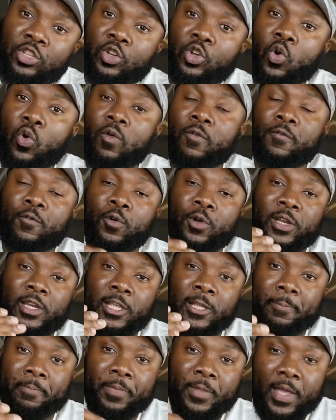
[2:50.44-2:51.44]
to go for
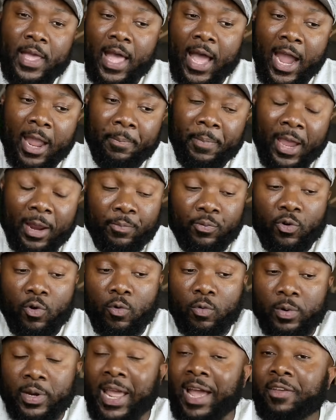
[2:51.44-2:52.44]
the iPad
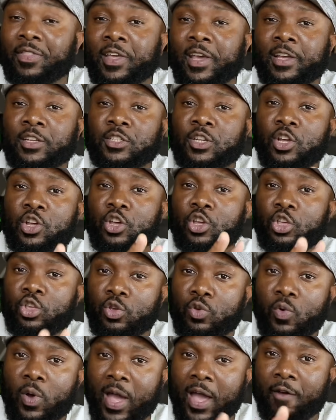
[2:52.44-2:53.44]
Pro. Nowadays,
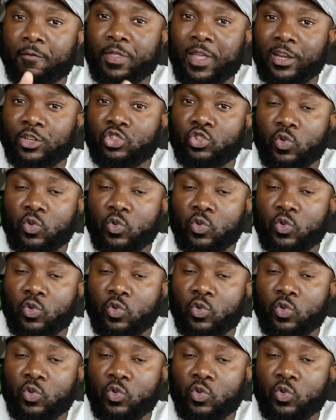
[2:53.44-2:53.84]
you have that